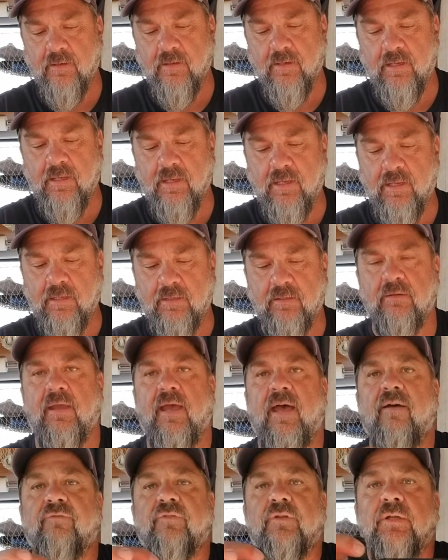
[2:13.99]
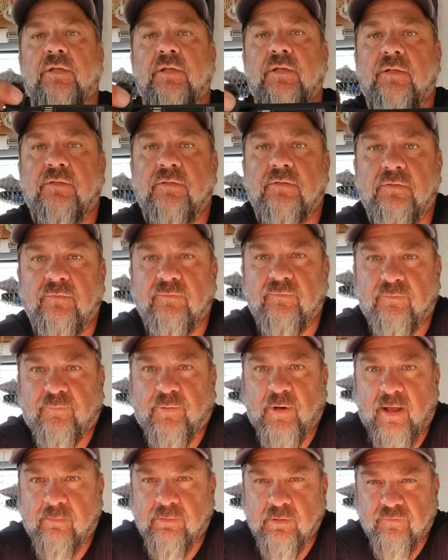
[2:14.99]
and you have the
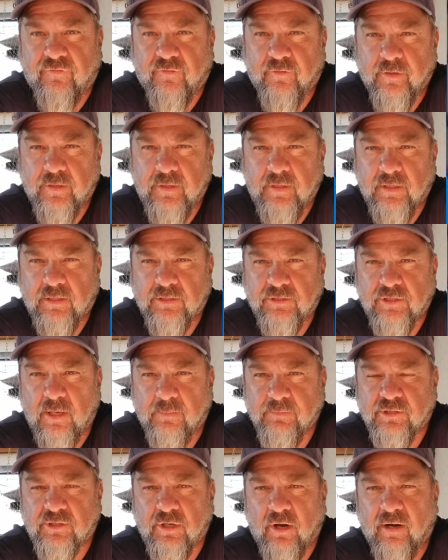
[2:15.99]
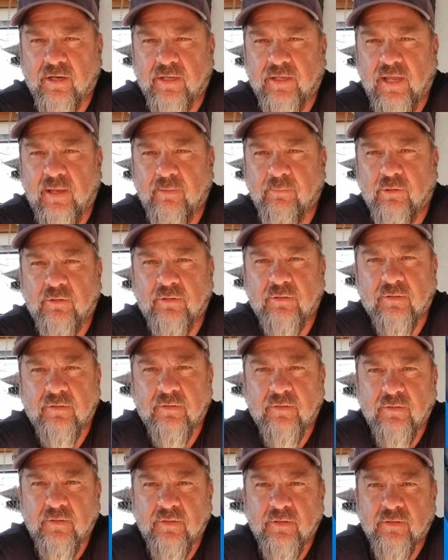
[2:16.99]
probably for the jump starter cable
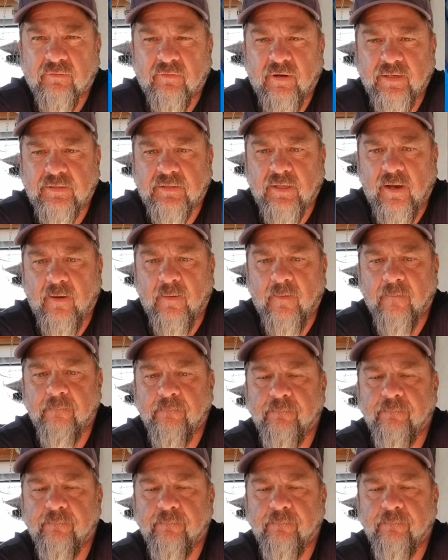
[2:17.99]
right there,